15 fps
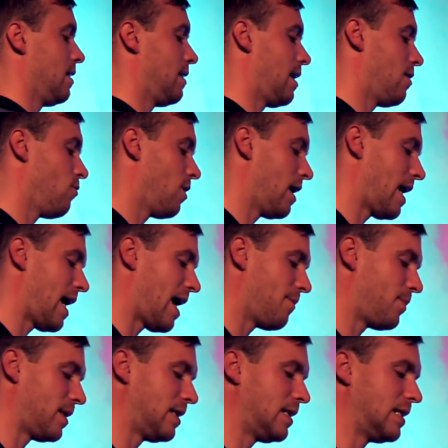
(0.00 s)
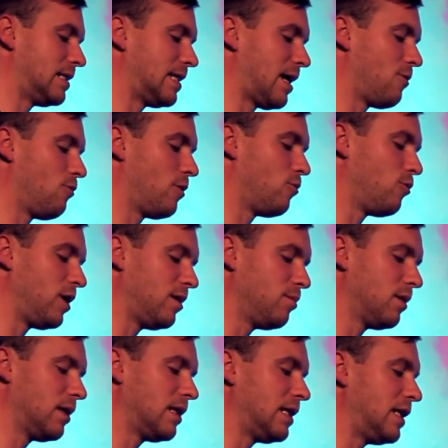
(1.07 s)
then what happened is that when we
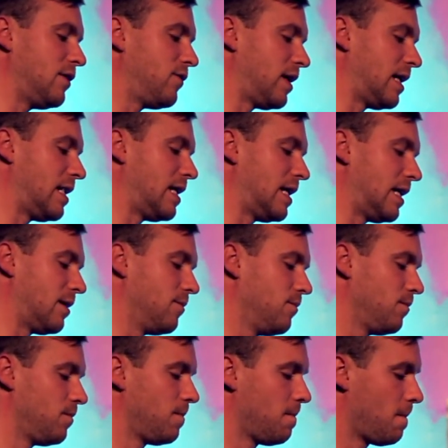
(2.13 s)
believe in him,